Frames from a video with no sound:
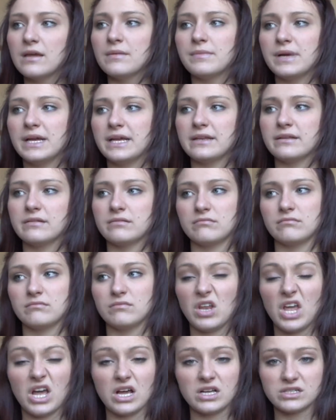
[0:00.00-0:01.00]
made
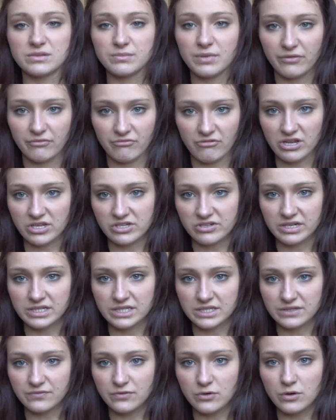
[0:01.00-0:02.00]
larger by Free
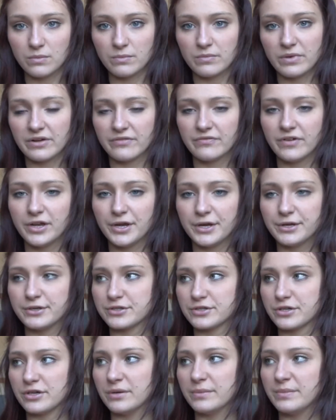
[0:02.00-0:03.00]
Transform by
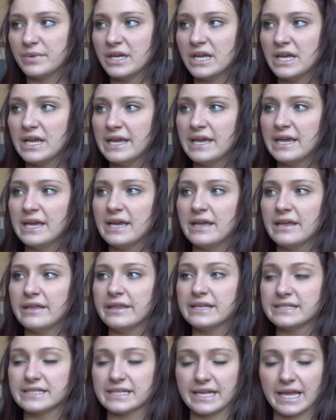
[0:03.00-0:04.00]
Photoshop.
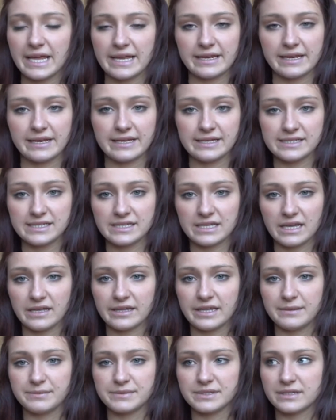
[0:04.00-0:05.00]
This again
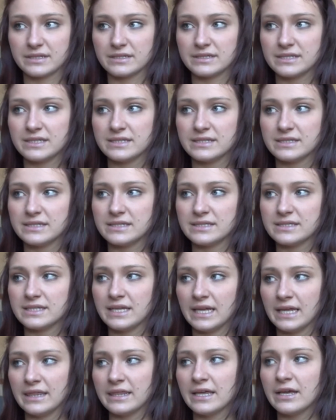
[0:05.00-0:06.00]
keeps the
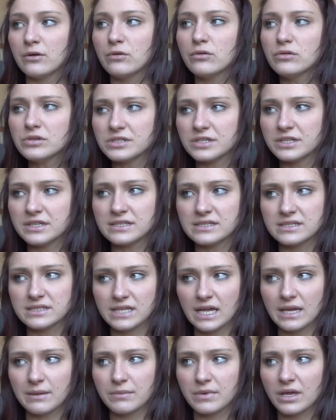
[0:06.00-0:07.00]
consistency. They are also the
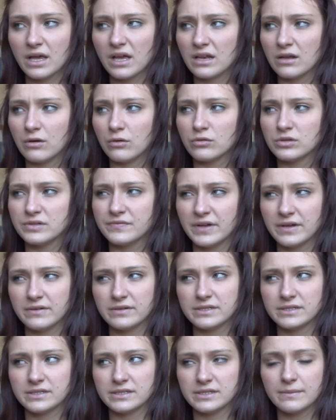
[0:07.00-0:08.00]
same colour or very
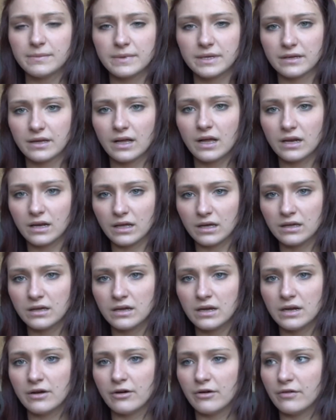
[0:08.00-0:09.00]
similar colour
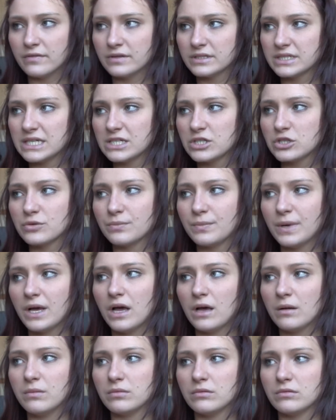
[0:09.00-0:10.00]
of a tinge of
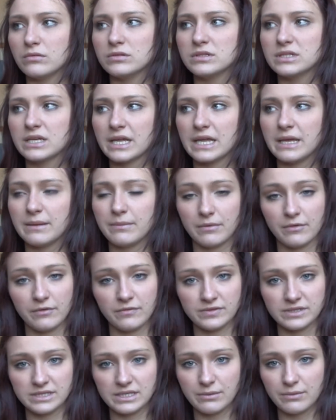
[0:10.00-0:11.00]
purple to keep
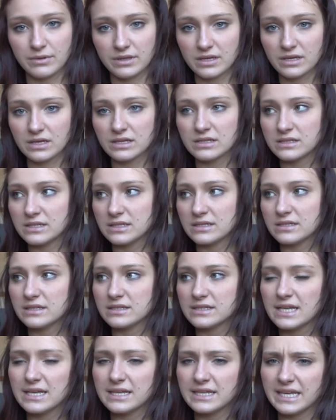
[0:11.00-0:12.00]
obviously with the
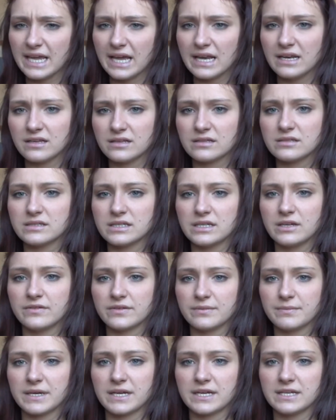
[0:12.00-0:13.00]
consistency and the elegancy of the
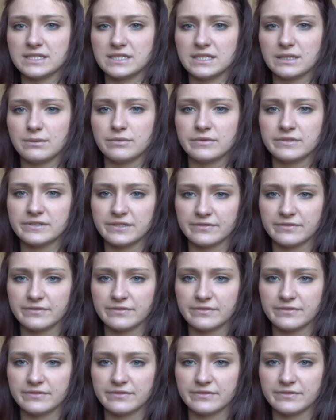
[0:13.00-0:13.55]
magazine with